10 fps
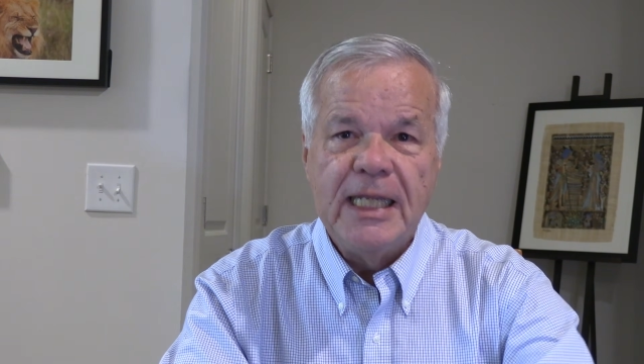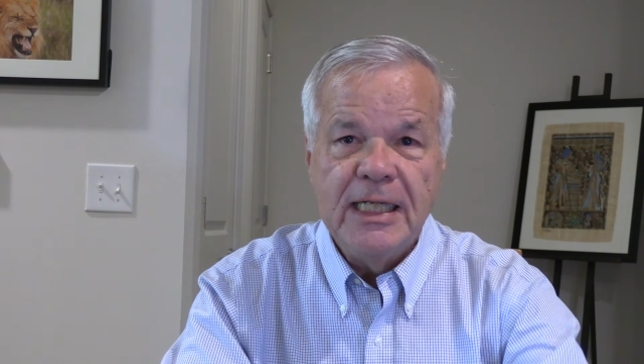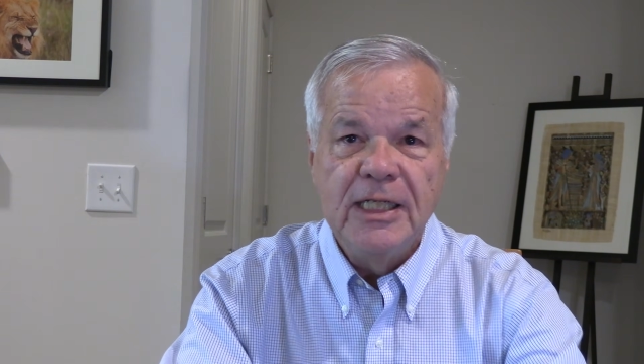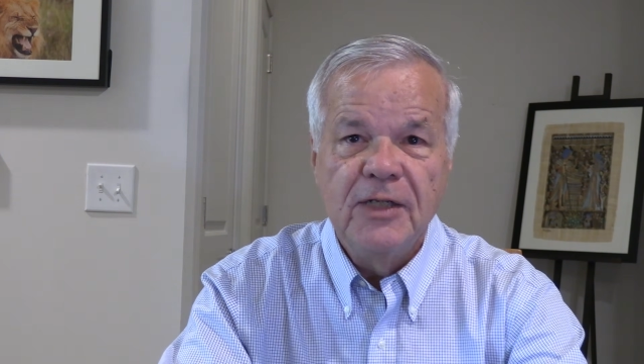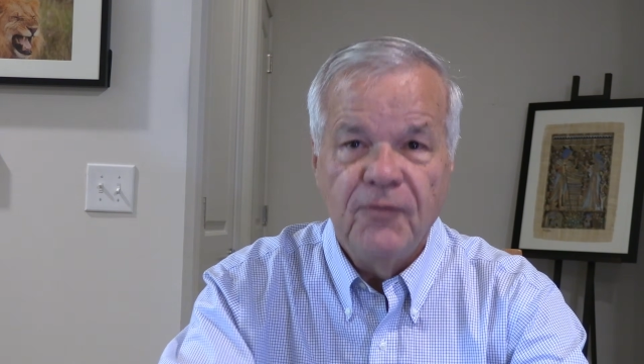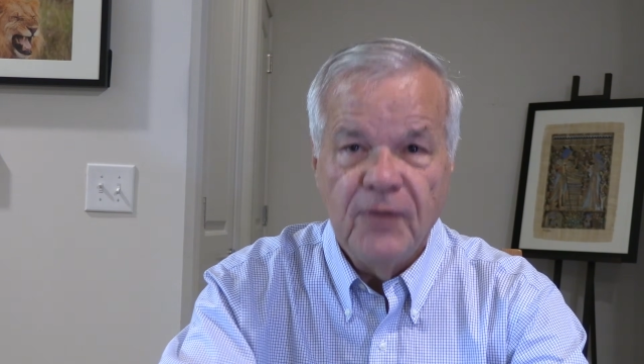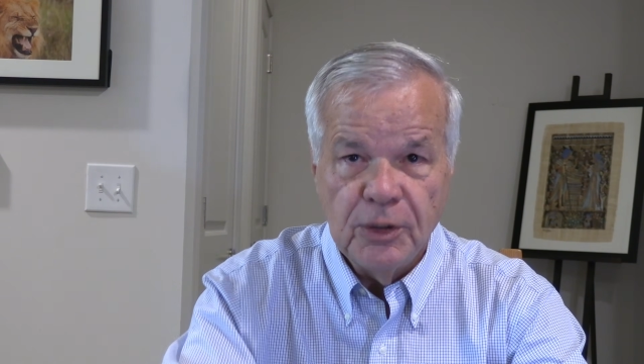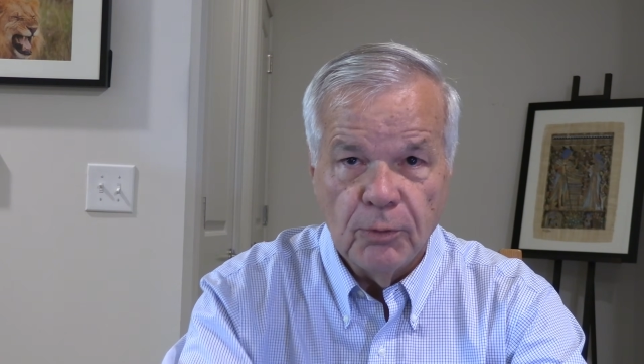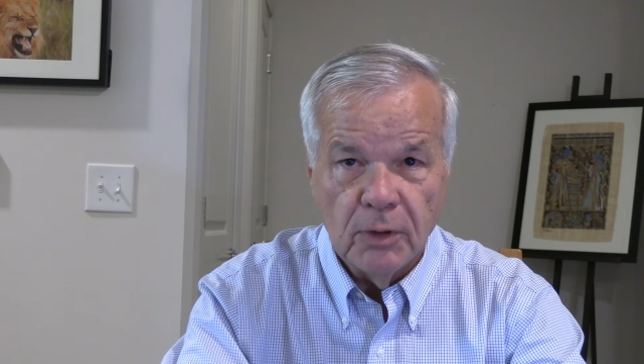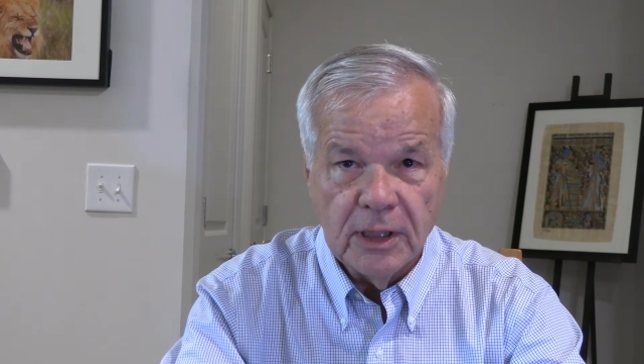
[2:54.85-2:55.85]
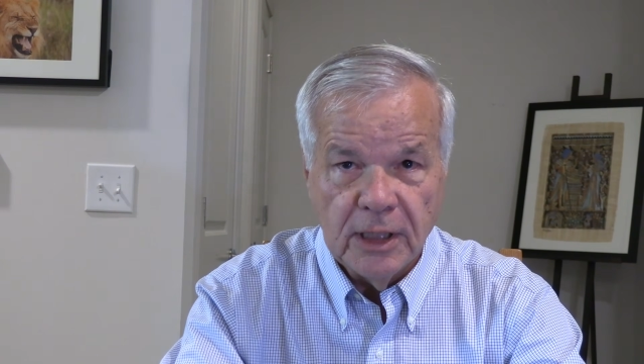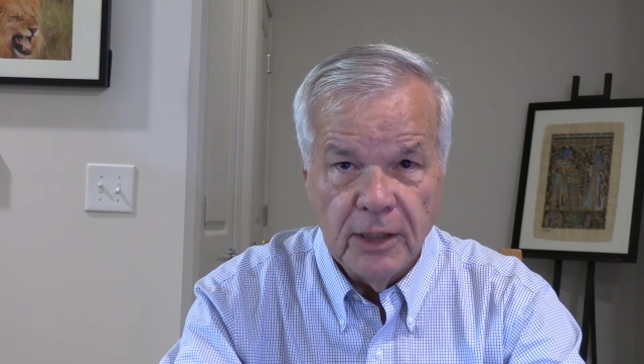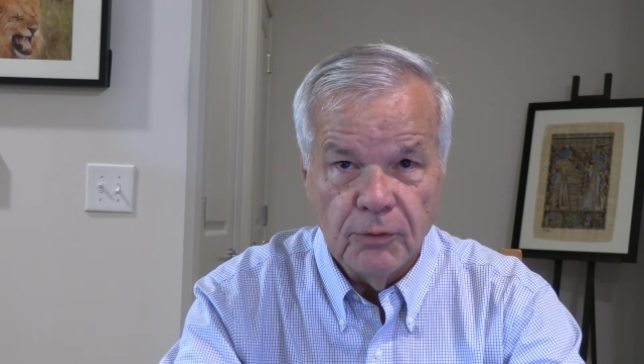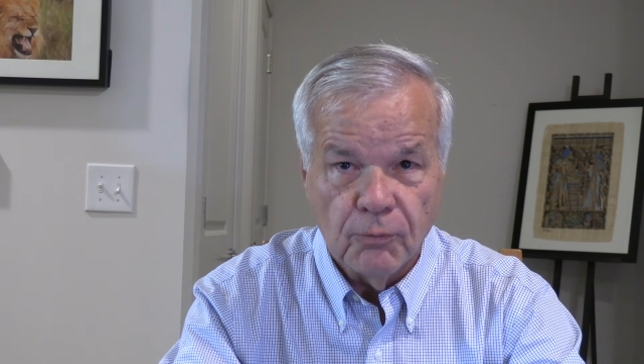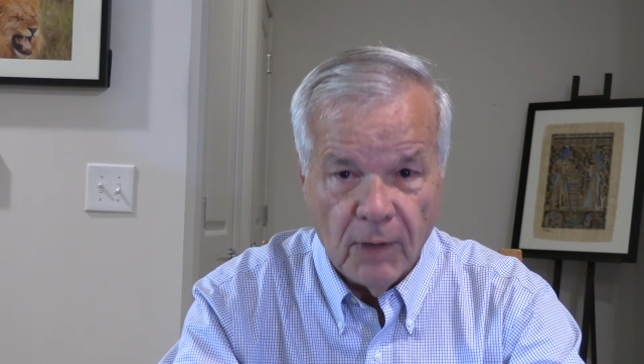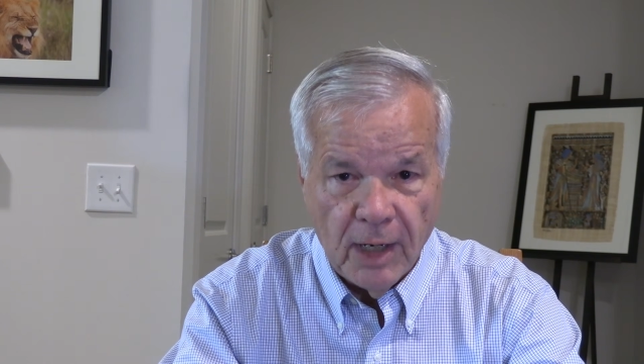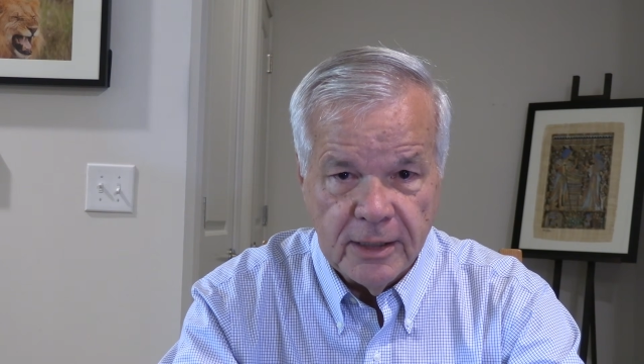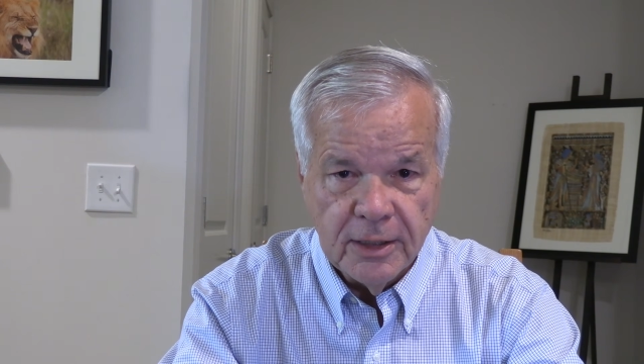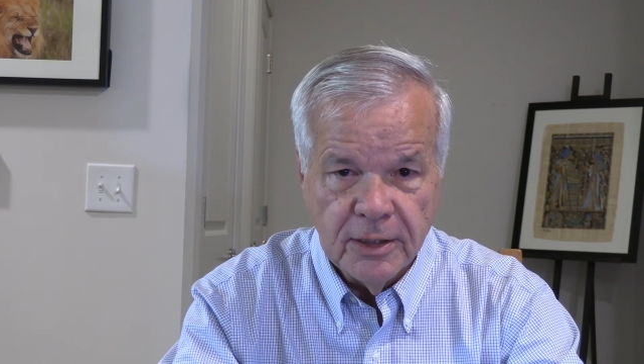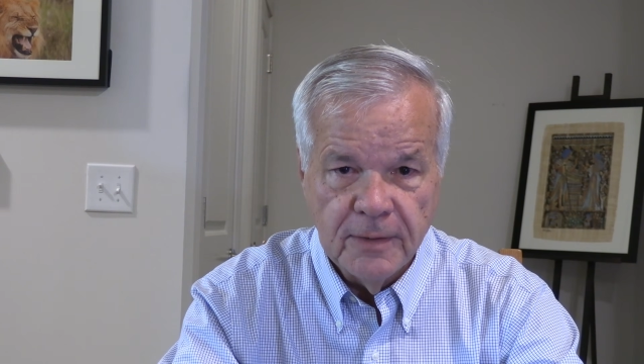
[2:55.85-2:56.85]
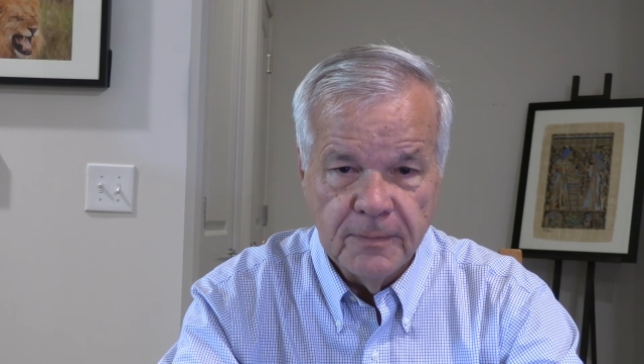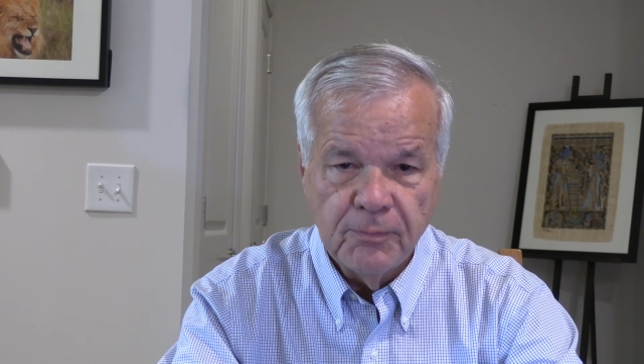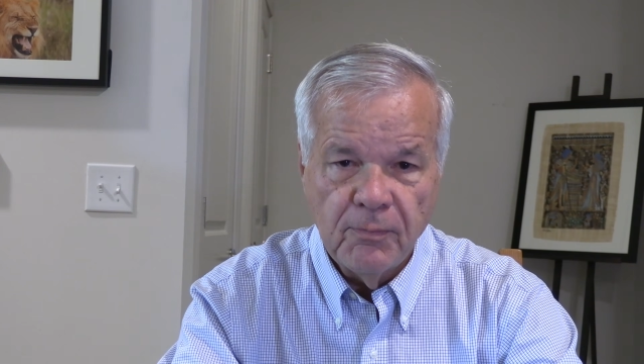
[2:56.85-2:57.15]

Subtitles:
individual gun rights.